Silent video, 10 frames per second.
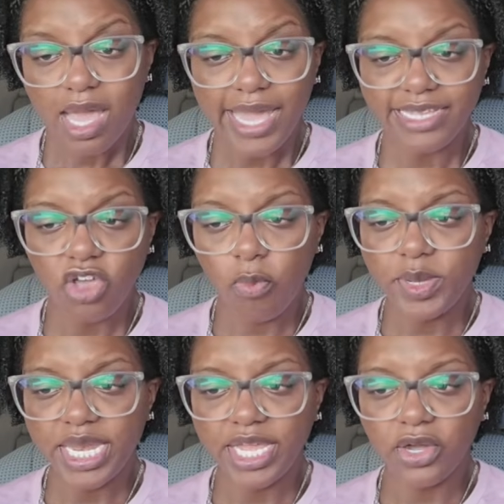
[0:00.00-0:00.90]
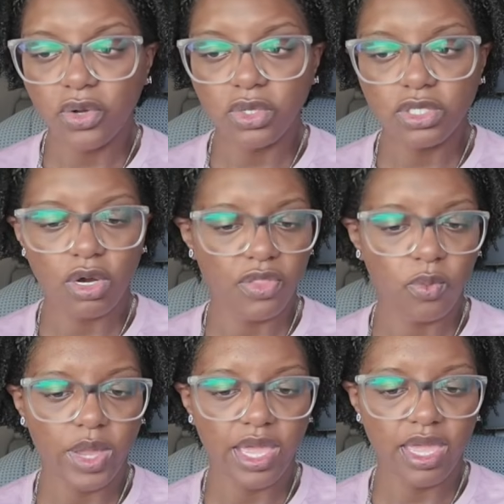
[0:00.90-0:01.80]
I guess open-ended goals are the
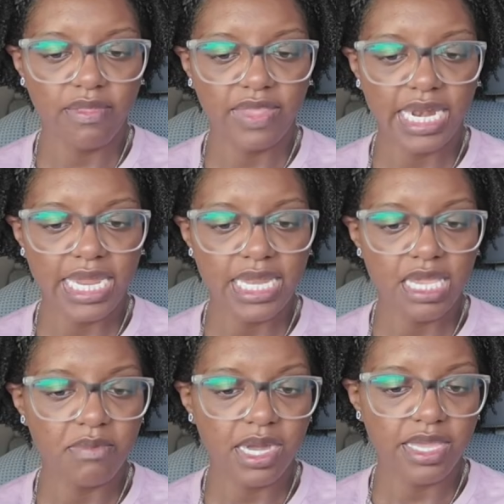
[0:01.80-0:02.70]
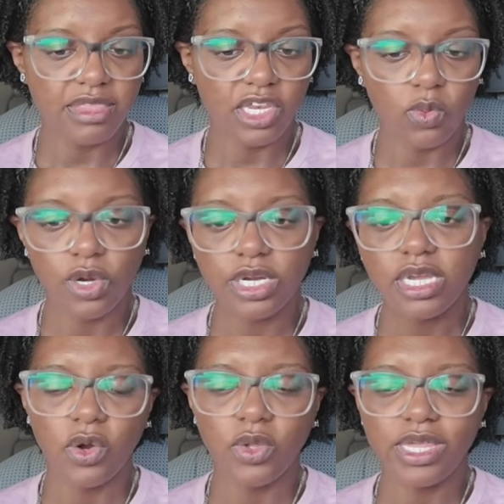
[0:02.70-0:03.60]
way that I need my thing to work. The
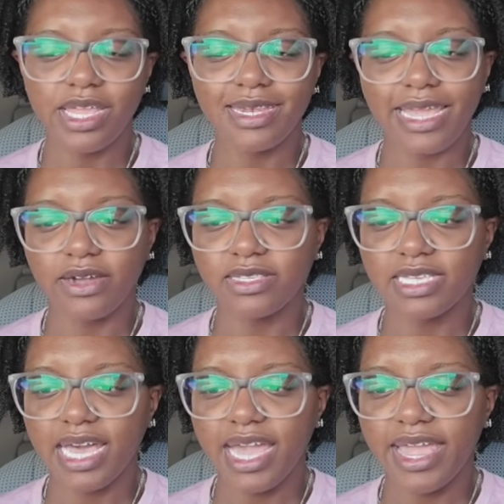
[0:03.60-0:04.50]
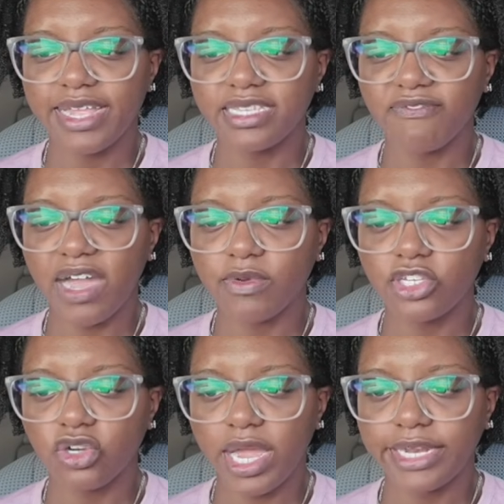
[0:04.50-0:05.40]
only downside is if I was
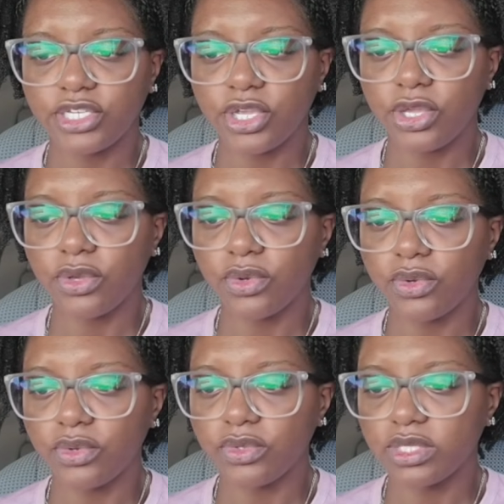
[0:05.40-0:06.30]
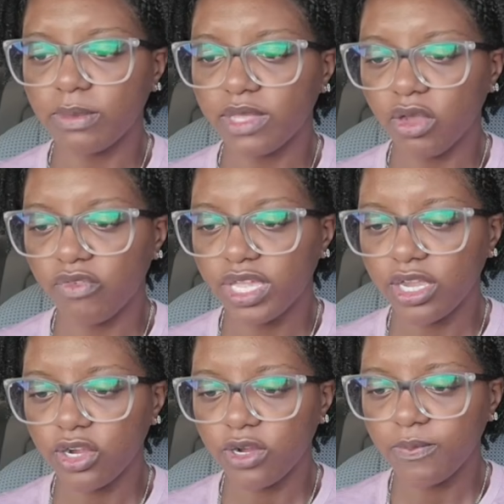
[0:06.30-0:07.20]
trying to use something over
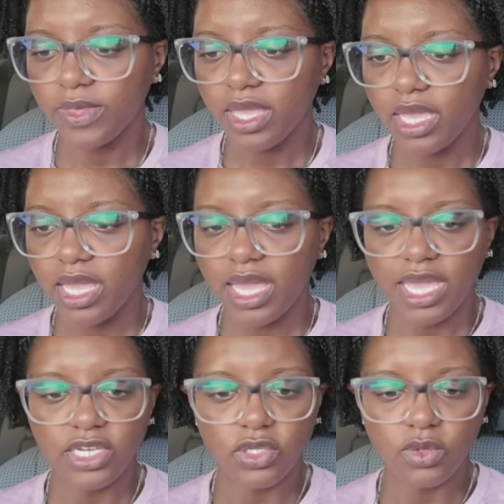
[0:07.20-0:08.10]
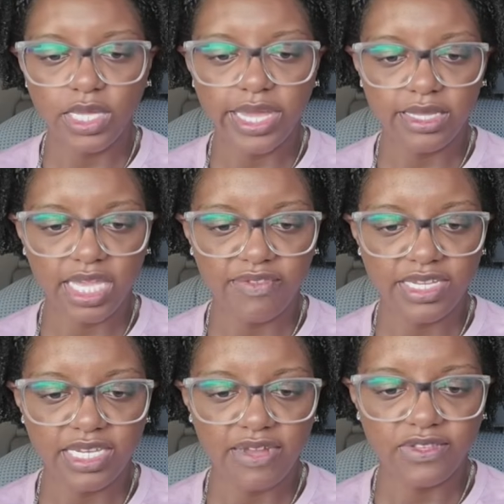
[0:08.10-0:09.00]
here and do like if I
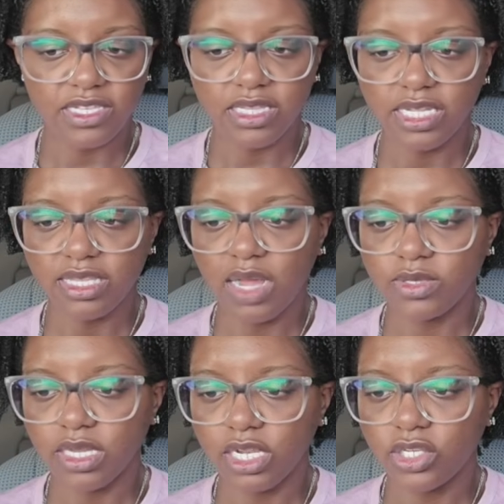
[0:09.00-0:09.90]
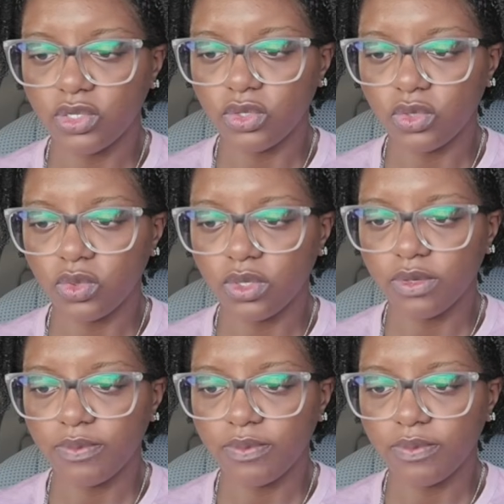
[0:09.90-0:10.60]
didn't have this clicked and I was going to do